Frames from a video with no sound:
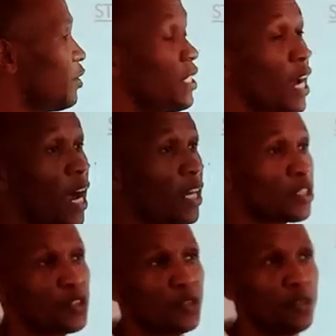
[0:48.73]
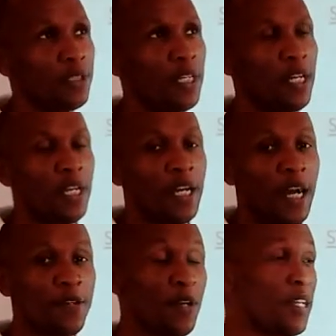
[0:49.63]
reaction,
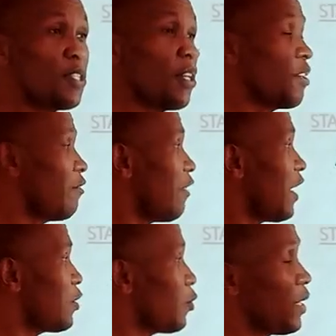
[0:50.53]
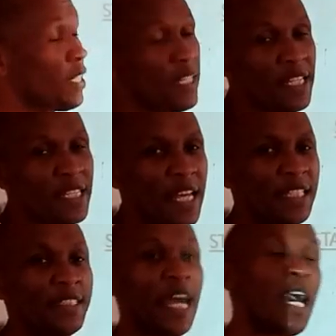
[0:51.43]
and we also refer to it as
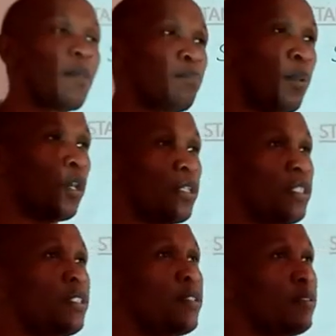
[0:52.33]
a double